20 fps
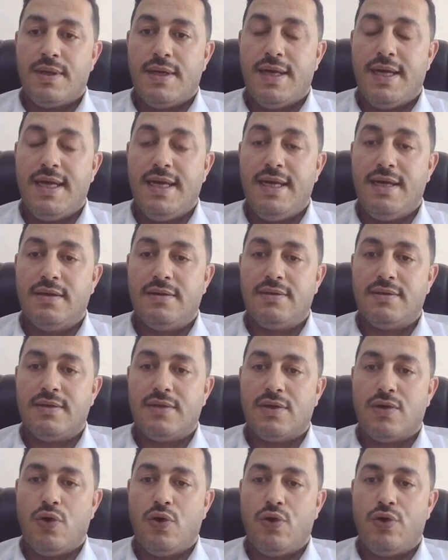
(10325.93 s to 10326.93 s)

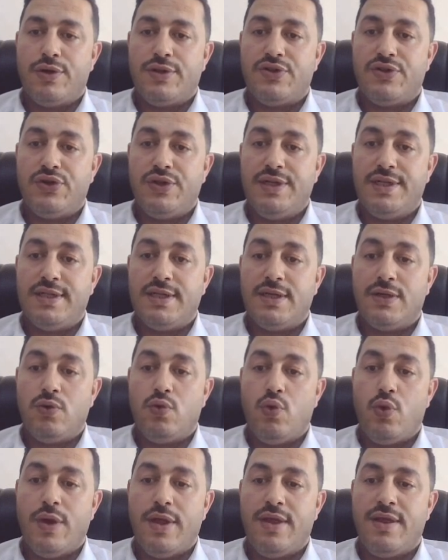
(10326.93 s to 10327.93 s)
healed or
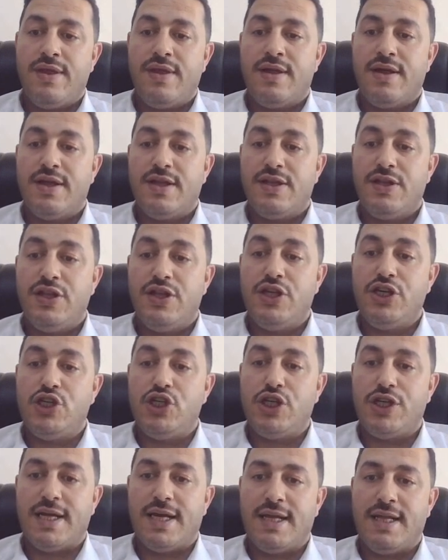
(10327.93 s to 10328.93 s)
treated with
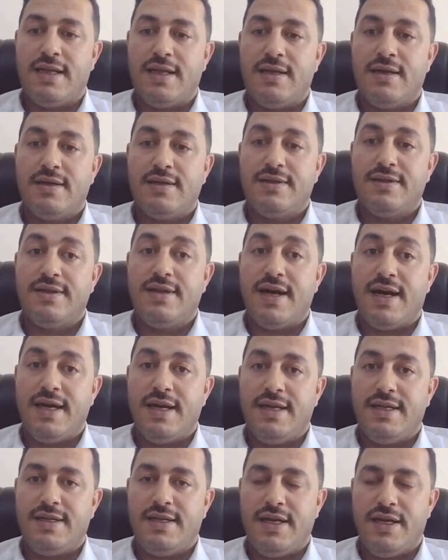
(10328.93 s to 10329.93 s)
digital
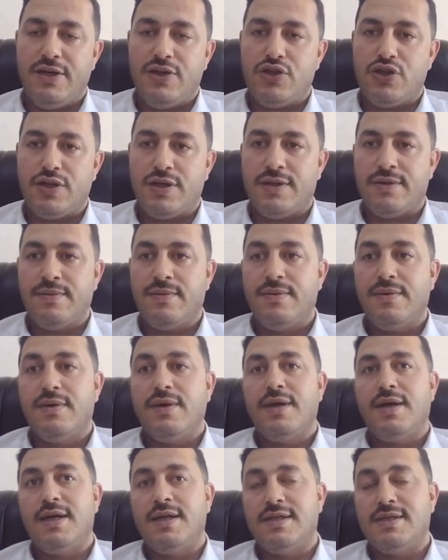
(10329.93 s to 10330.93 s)
dilatation.
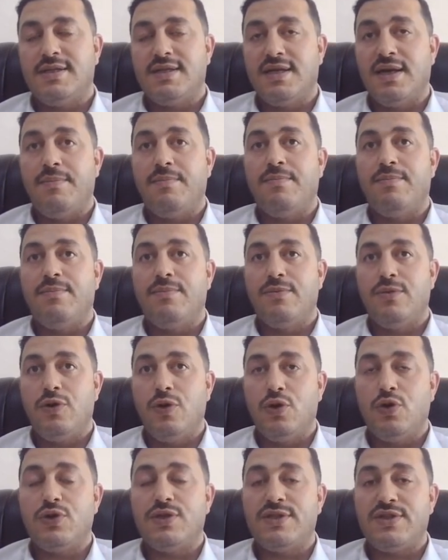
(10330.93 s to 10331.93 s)
In some
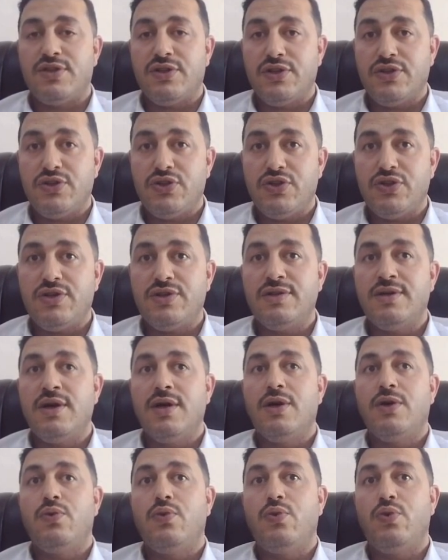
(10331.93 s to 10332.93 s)
low structure
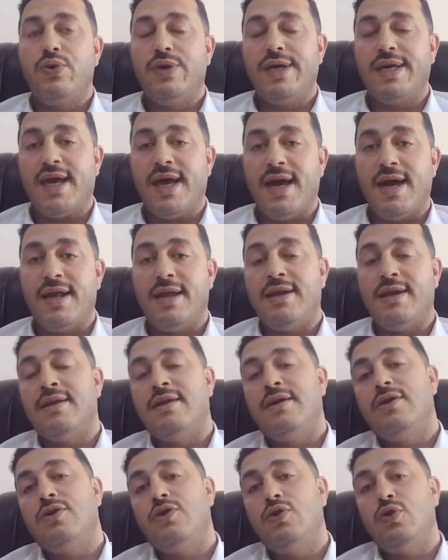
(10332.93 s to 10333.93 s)
we can
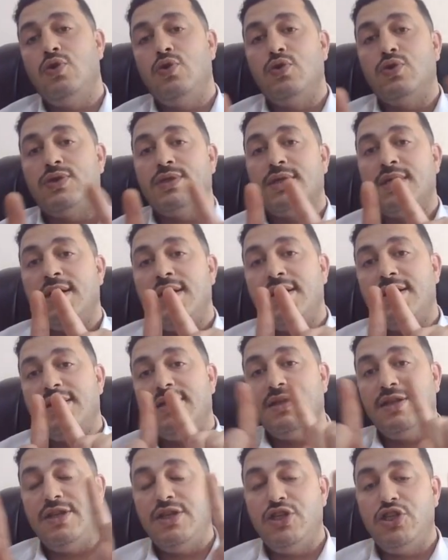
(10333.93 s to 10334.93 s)
use
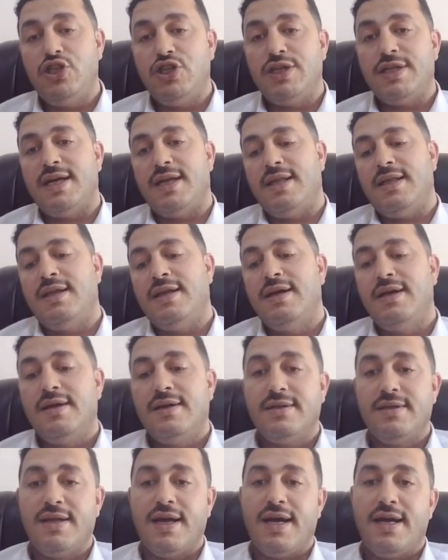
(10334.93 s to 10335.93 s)
digital
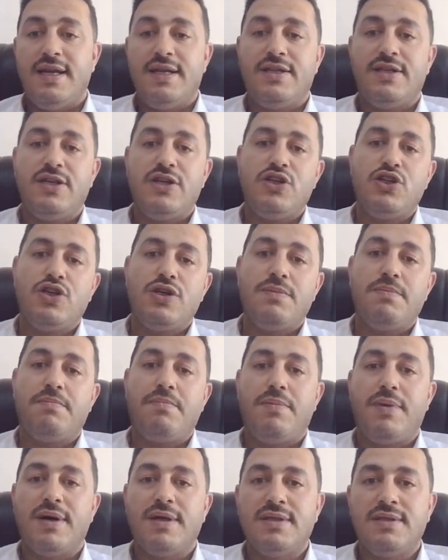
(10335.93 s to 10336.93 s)
dilatation
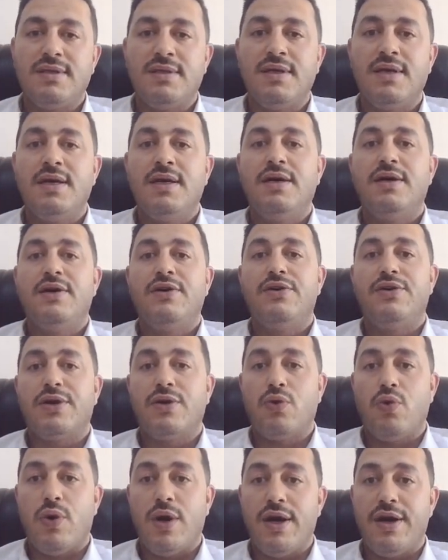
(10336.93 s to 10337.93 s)
but
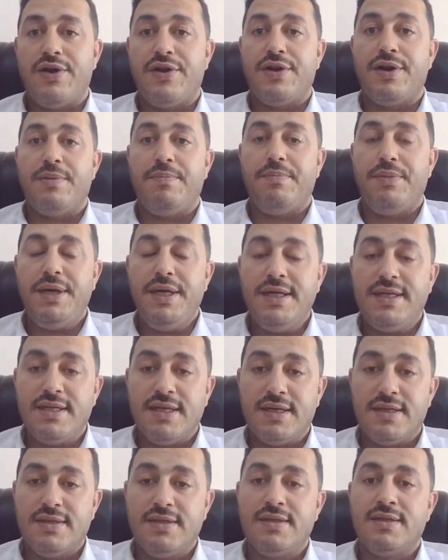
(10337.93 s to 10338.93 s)
require
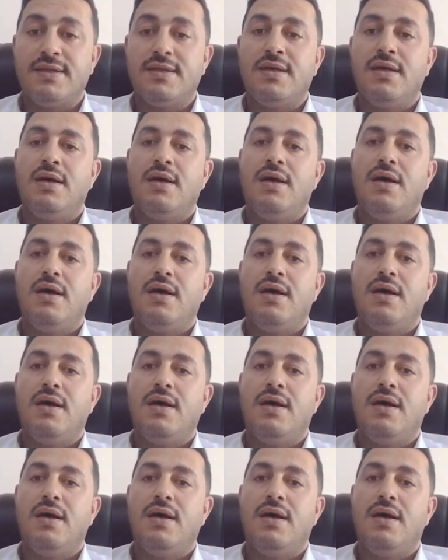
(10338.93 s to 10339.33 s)
repeated